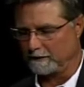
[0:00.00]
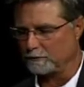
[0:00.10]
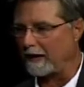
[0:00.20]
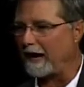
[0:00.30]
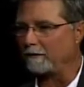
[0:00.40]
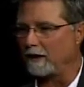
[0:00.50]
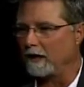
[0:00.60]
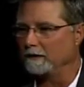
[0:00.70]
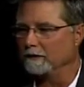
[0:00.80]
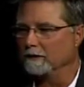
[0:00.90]
dry
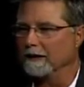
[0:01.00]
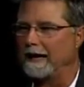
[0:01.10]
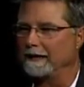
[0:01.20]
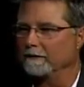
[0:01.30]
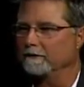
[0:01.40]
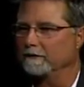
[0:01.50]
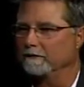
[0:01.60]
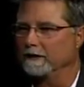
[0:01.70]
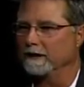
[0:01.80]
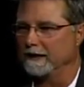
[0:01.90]
rot due to lack of
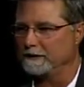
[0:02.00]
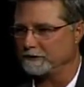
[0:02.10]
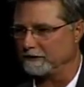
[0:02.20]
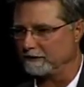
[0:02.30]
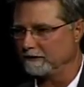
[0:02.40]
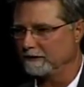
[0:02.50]
ventilation.